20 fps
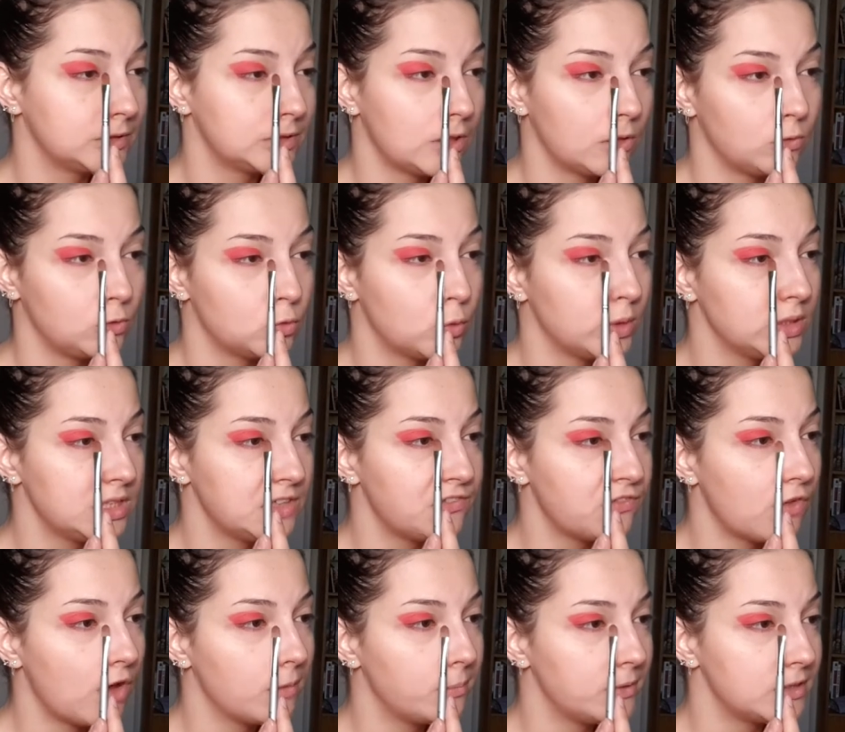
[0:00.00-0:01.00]
So
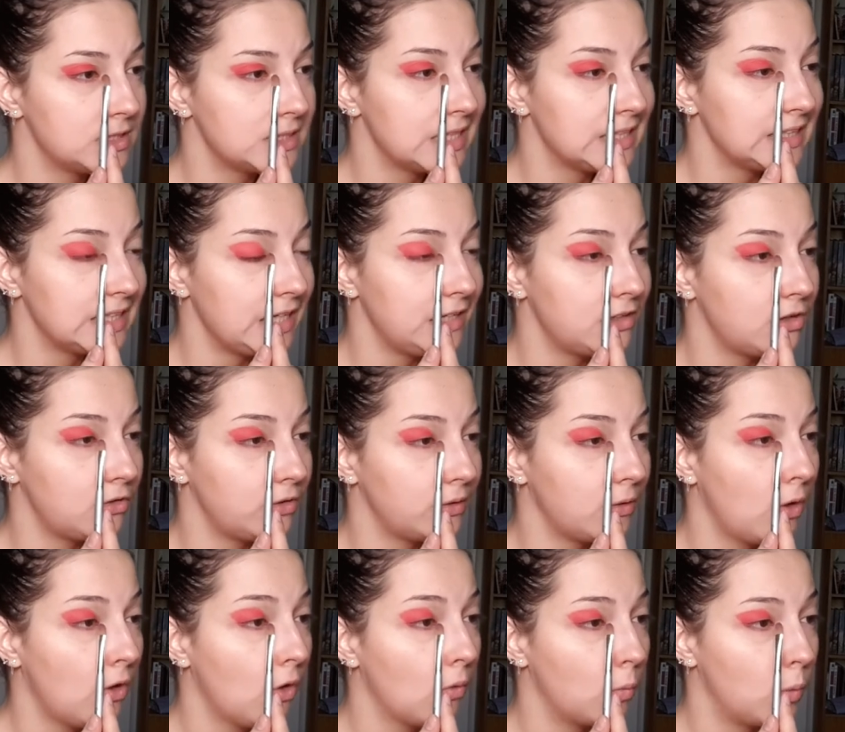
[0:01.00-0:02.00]
25% inner
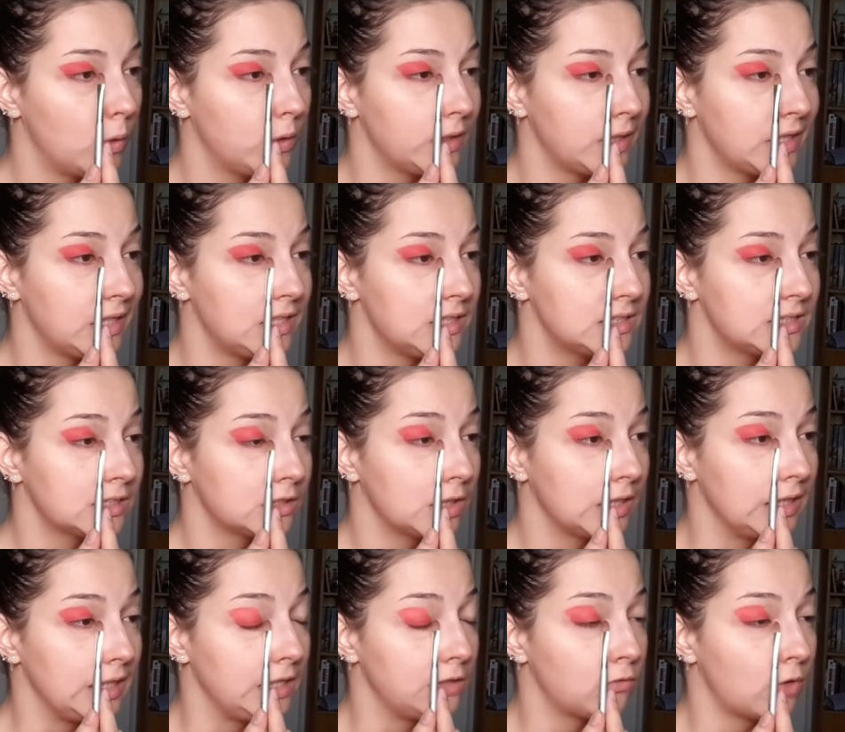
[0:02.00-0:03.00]
one is
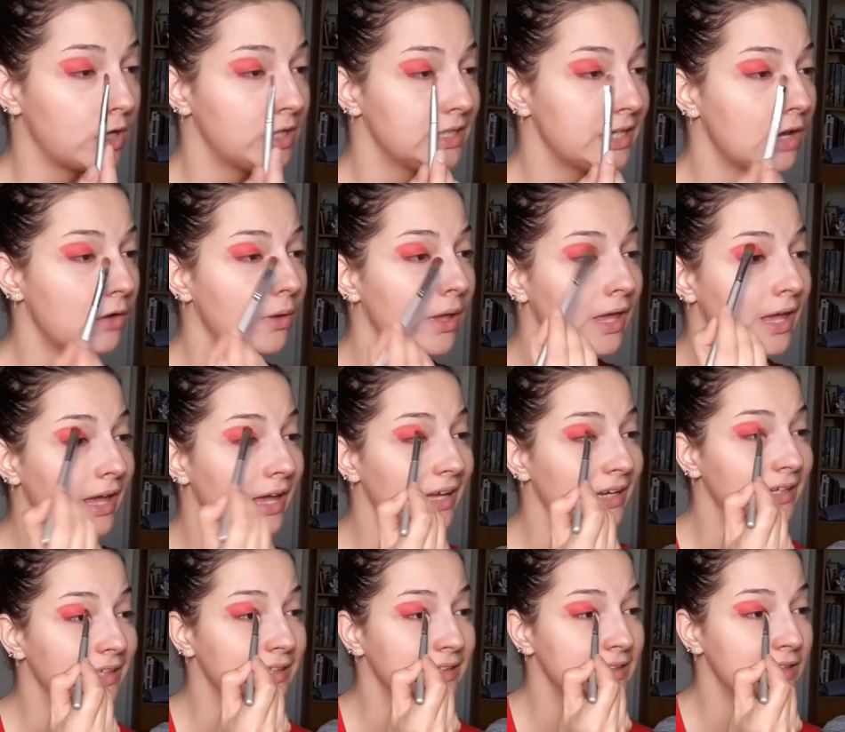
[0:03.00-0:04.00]
clean right now
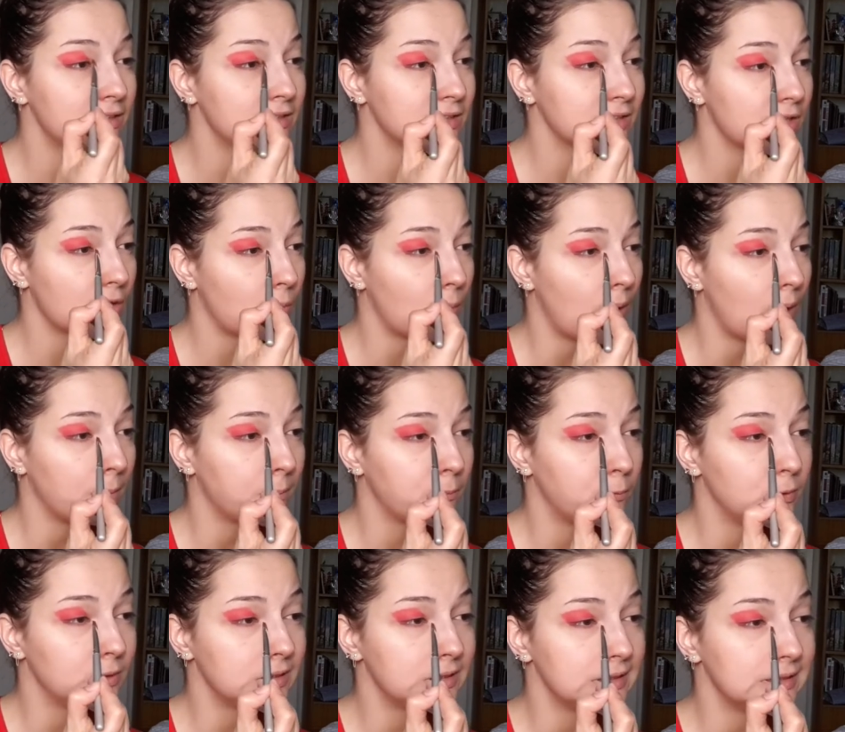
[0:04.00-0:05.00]
and it does go
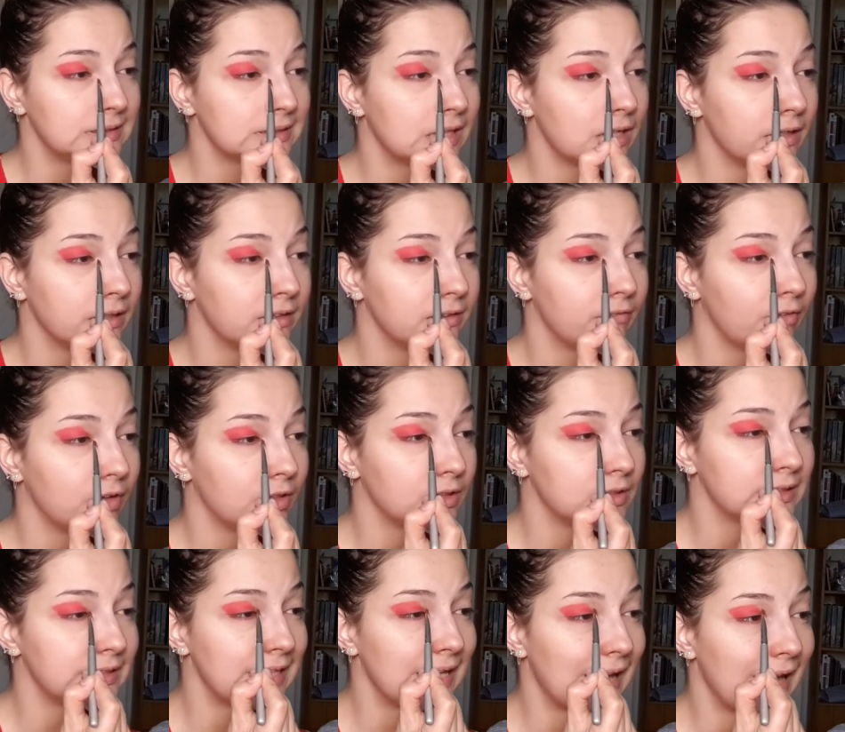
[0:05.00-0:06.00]
up with this kind of
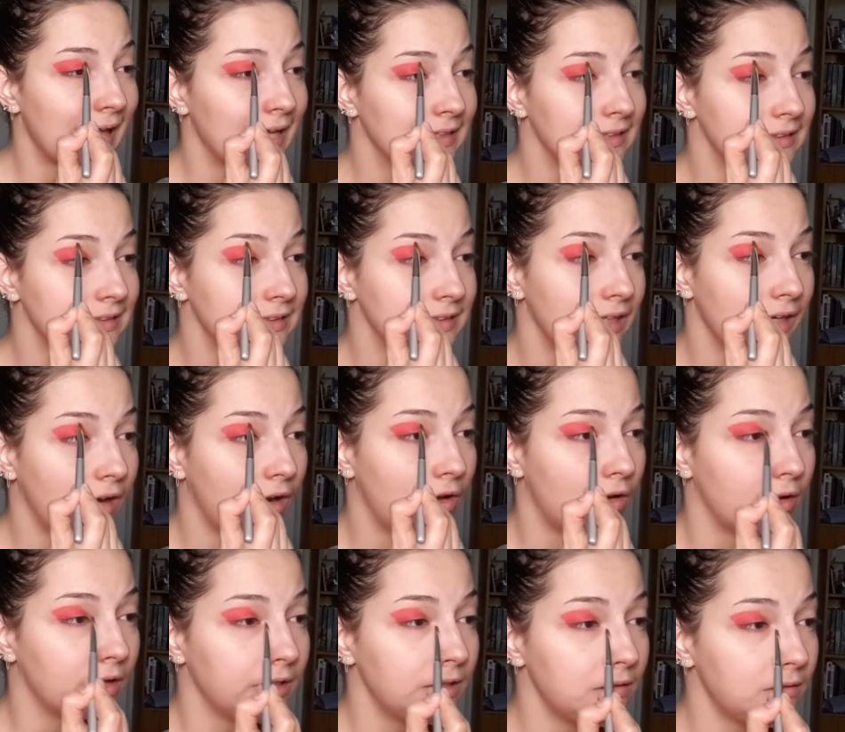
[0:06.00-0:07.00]
a slanted
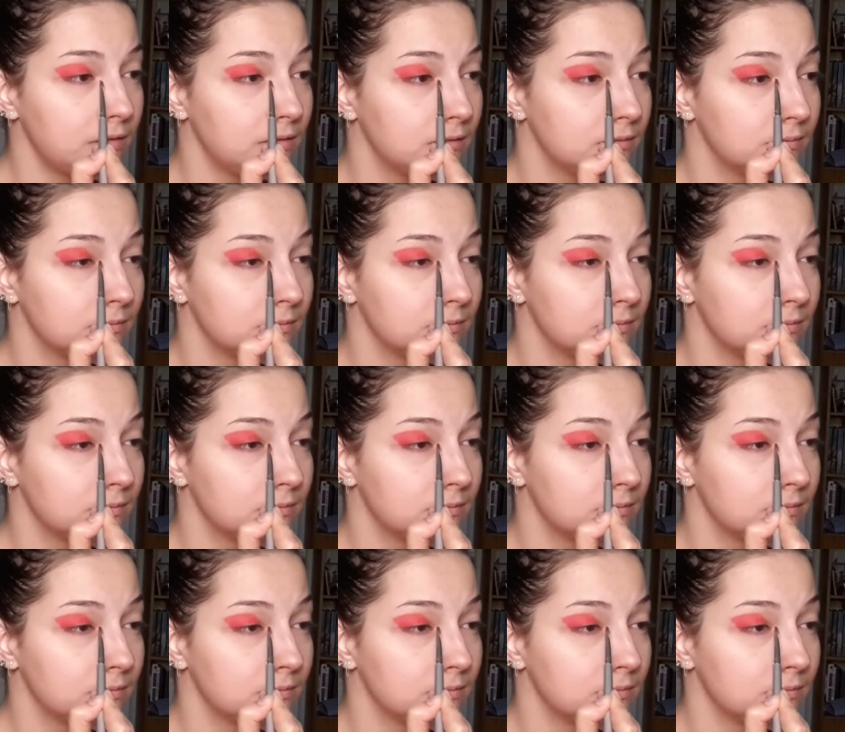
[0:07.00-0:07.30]
line.